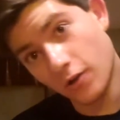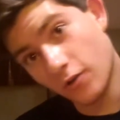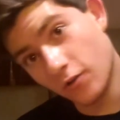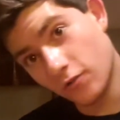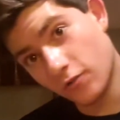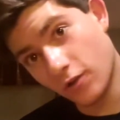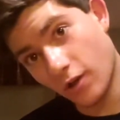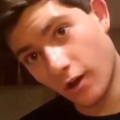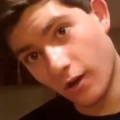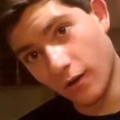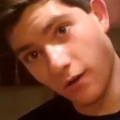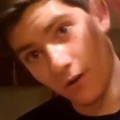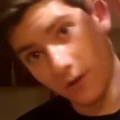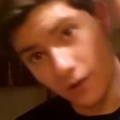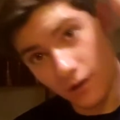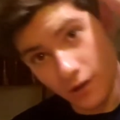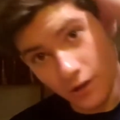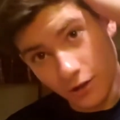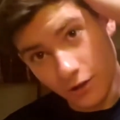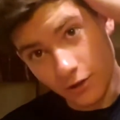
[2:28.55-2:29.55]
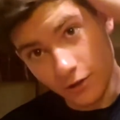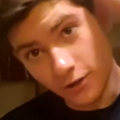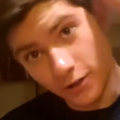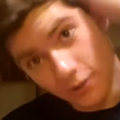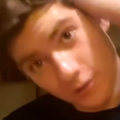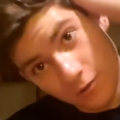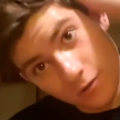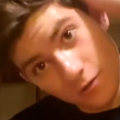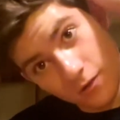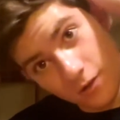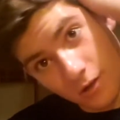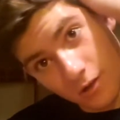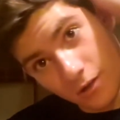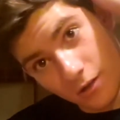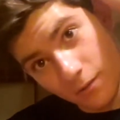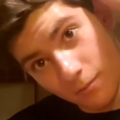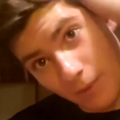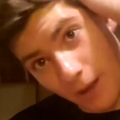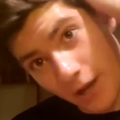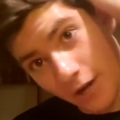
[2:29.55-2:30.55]
So you can just
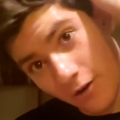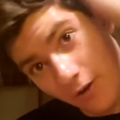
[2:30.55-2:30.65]
bang